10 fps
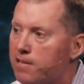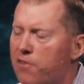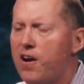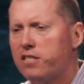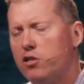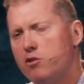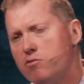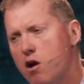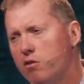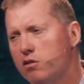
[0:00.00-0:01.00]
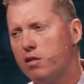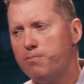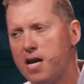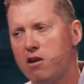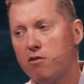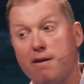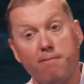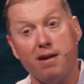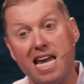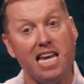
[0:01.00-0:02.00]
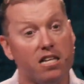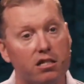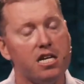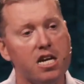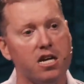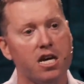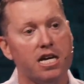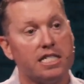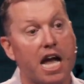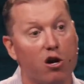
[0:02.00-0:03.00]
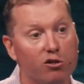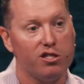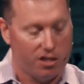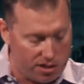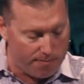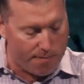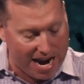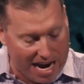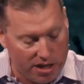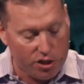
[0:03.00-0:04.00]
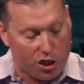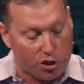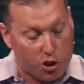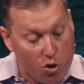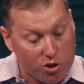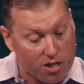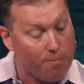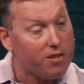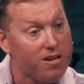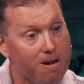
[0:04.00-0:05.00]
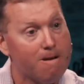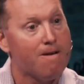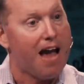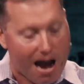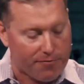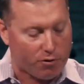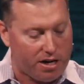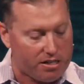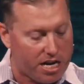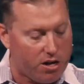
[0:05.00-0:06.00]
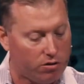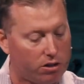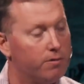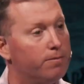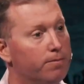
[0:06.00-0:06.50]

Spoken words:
In fact, did you notice that Peter immediately tells this man to do something after he's healed?